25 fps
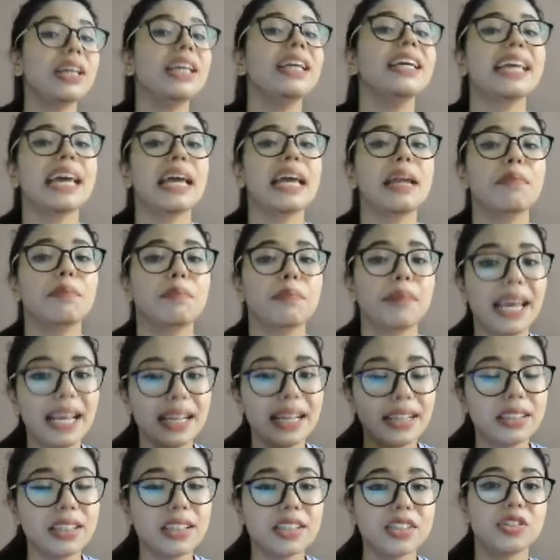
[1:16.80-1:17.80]
can make
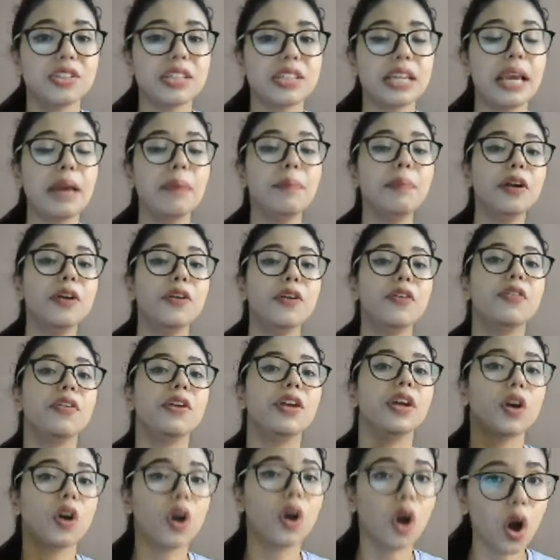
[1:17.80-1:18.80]
this table
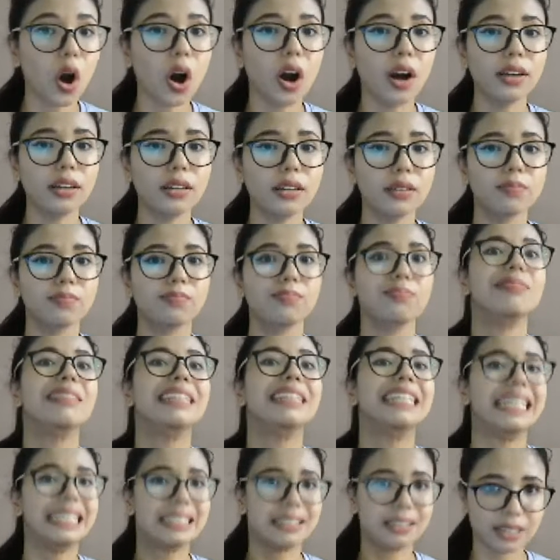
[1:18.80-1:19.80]
record
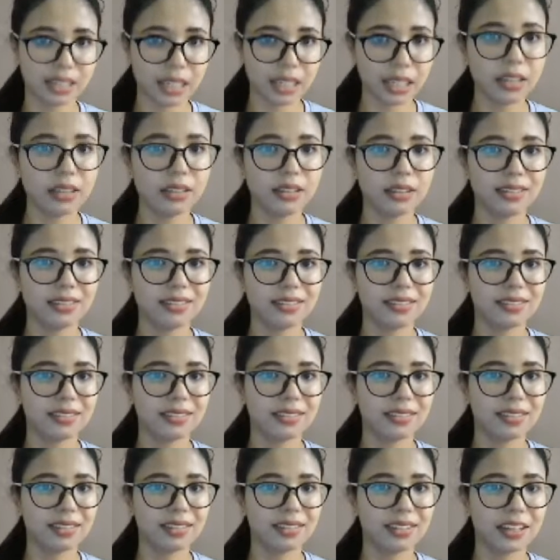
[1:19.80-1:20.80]
distinct.
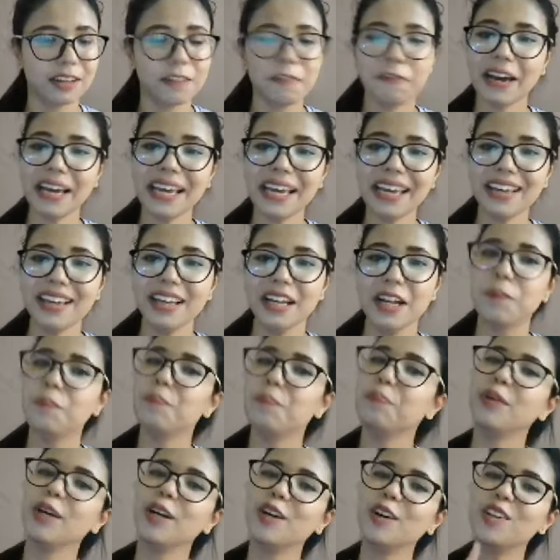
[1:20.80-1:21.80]
Why?
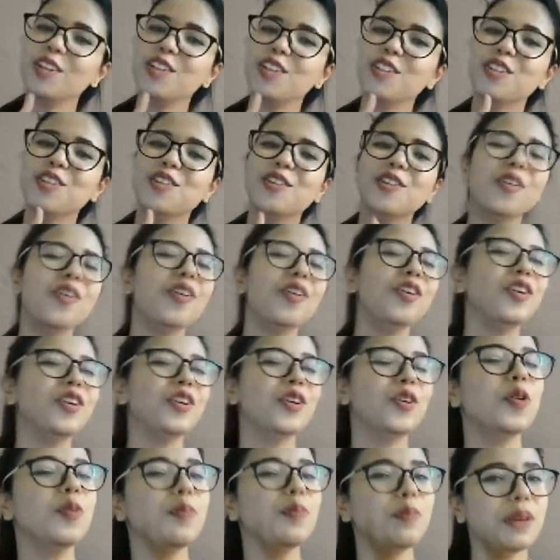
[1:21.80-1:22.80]
Because no
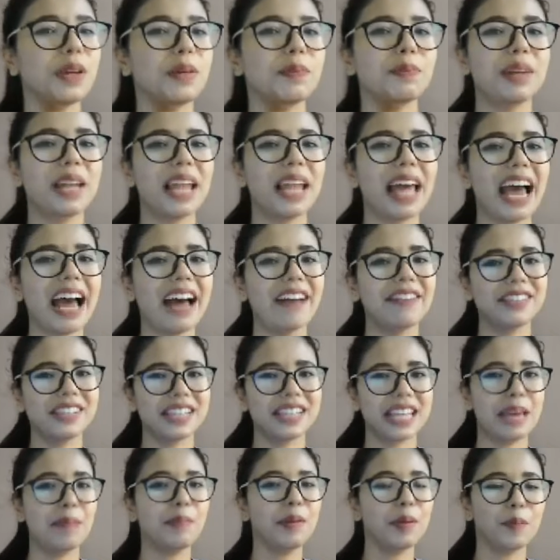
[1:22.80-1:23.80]
two people have
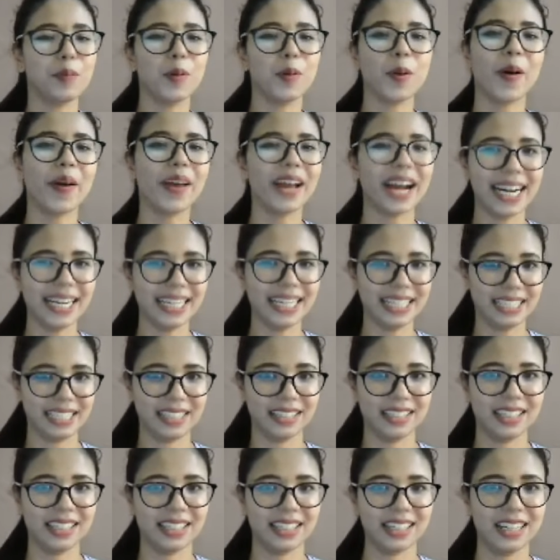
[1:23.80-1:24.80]
same employee ID.
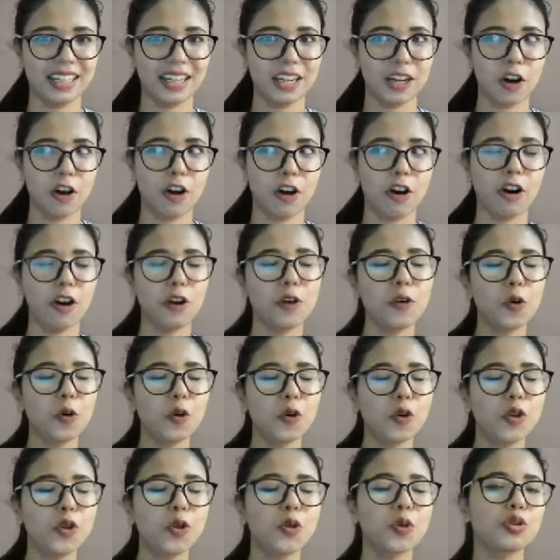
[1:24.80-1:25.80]
Or
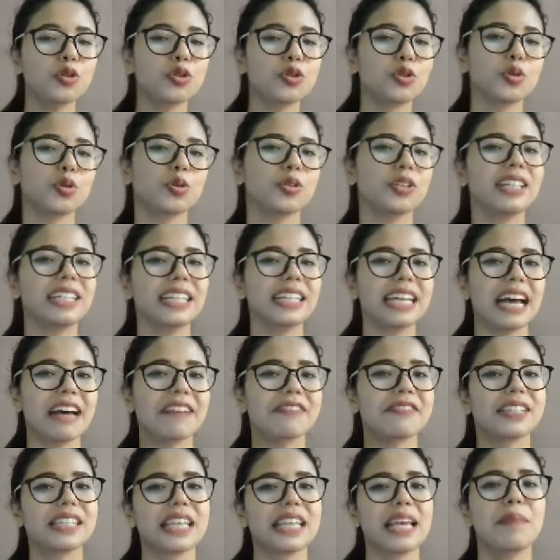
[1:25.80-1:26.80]
no two students have
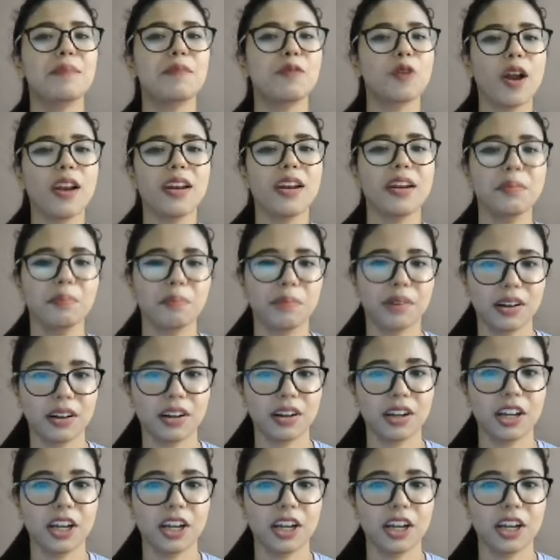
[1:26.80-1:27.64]
same roll number.